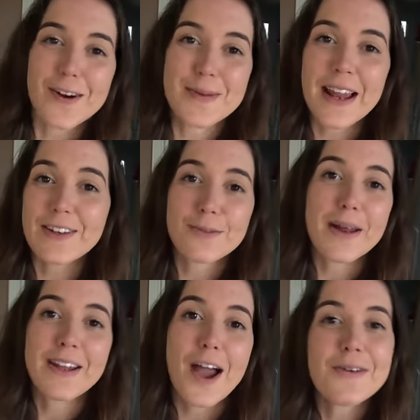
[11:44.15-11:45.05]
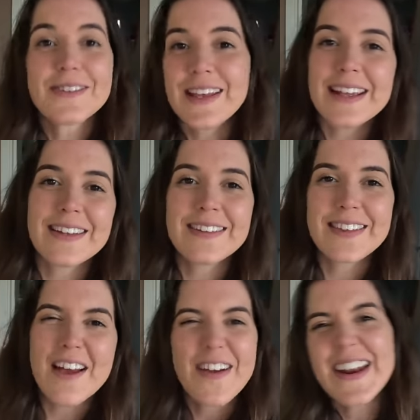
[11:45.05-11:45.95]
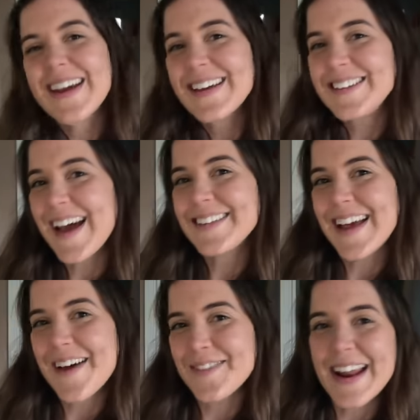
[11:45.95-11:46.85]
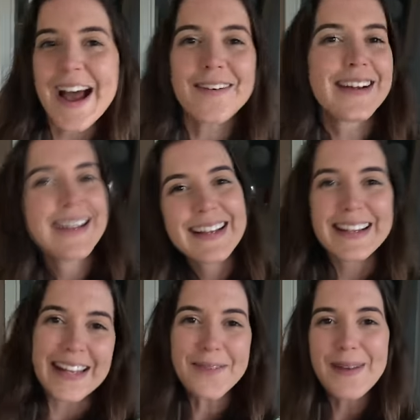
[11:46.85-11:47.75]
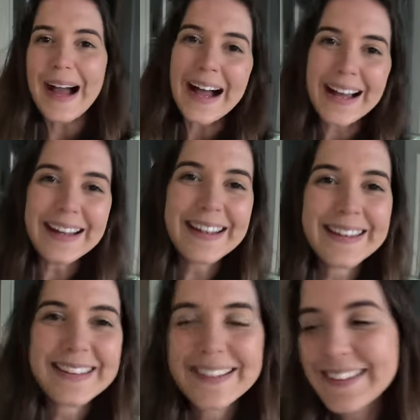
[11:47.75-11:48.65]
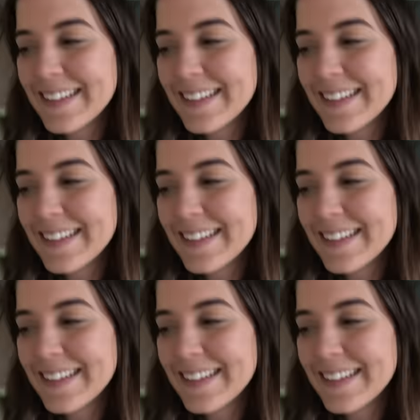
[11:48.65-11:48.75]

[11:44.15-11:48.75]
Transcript: Gonna be late, so I better go. T T C F N. the FN. Ta-ta for now. Goodbye.